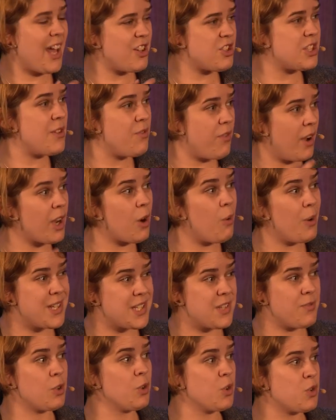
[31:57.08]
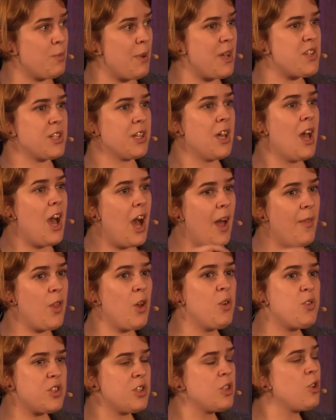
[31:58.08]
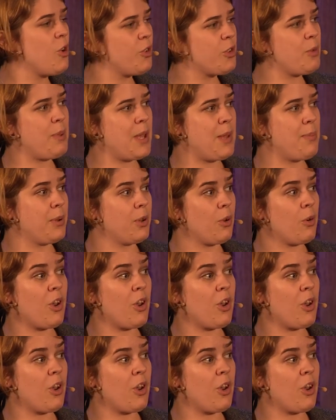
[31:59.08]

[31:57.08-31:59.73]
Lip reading: actually find quite difficult to imagine. Yeah. And those are not the people